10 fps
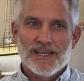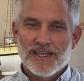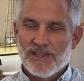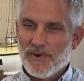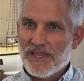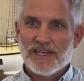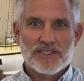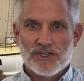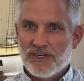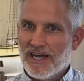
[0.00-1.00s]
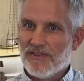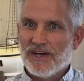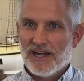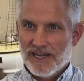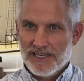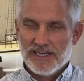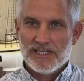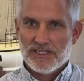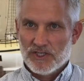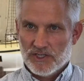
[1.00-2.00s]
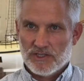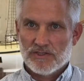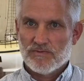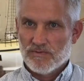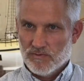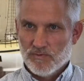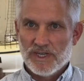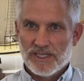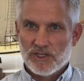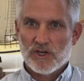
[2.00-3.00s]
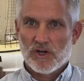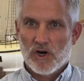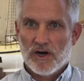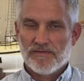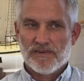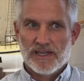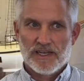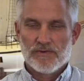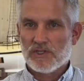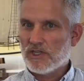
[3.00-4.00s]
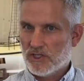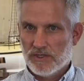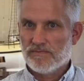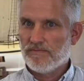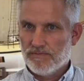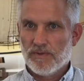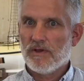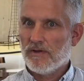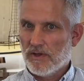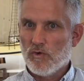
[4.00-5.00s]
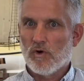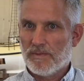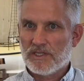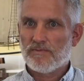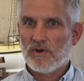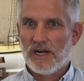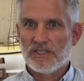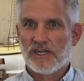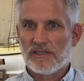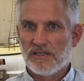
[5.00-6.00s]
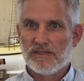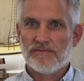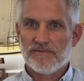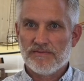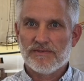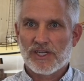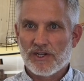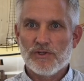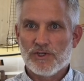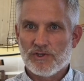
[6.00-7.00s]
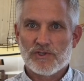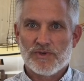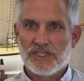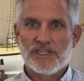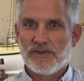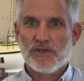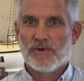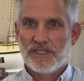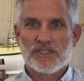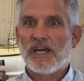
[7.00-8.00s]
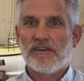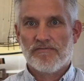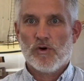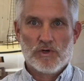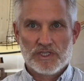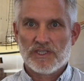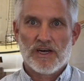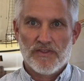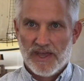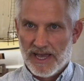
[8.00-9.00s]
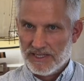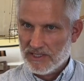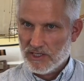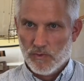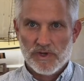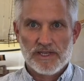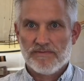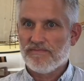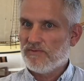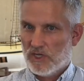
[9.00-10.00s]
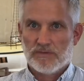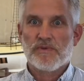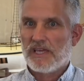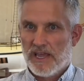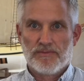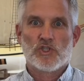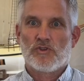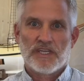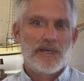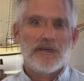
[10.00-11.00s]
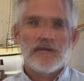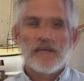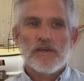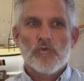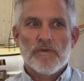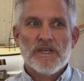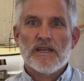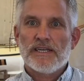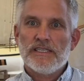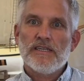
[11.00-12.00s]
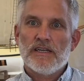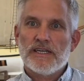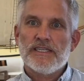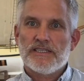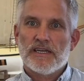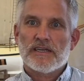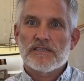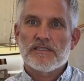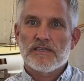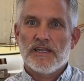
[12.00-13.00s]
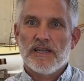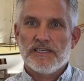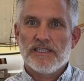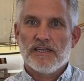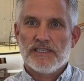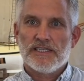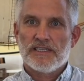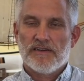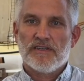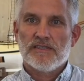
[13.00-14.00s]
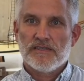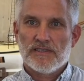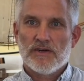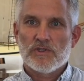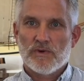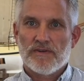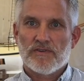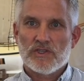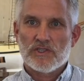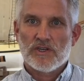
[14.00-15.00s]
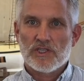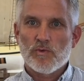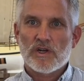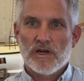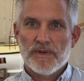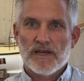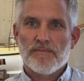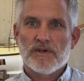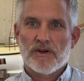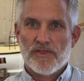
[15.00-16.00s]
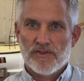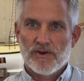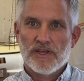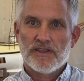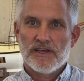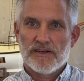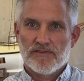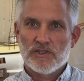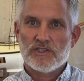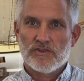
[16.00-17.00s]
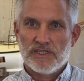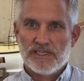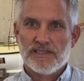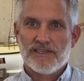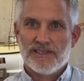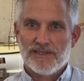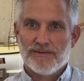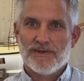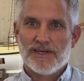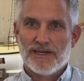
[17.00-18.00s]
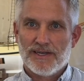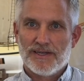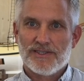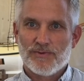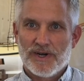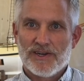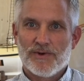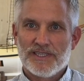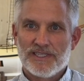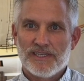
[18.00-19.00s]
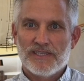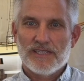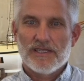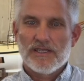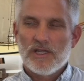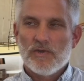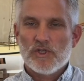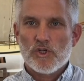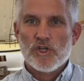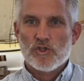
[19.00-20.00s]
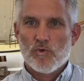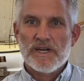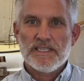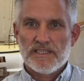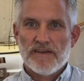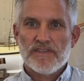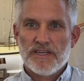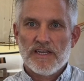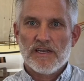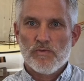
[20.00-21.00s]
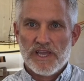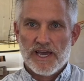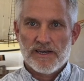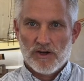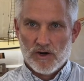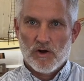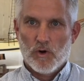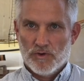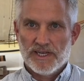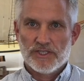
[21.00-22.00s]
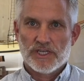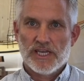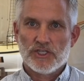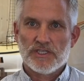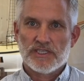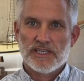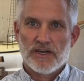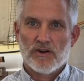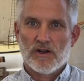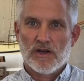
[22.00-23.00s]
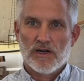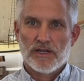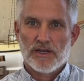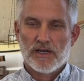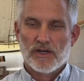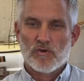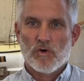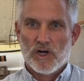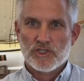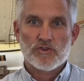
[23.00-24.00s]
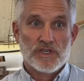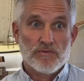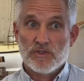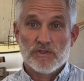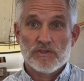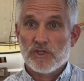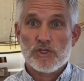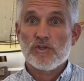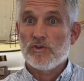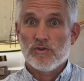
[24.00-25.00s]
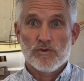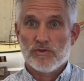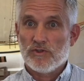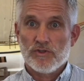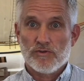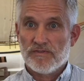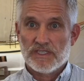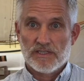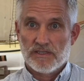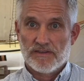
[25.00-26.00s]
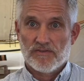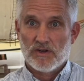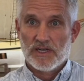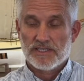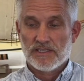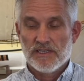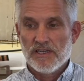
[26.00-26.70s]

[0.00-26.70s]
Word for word: the way things turned out, that idea just really took off, and it was such a enormous project that the conclusions reached that you really just had to focus on that. So it just became Sultana it would have been 1996 and 1997. That was when it first started. So we're coming up on our 30th anniversary in uh, 2026. You know, in, in, 2017, we added our Holt Education Center on uh, Cross Street, which is a huge new facility for us.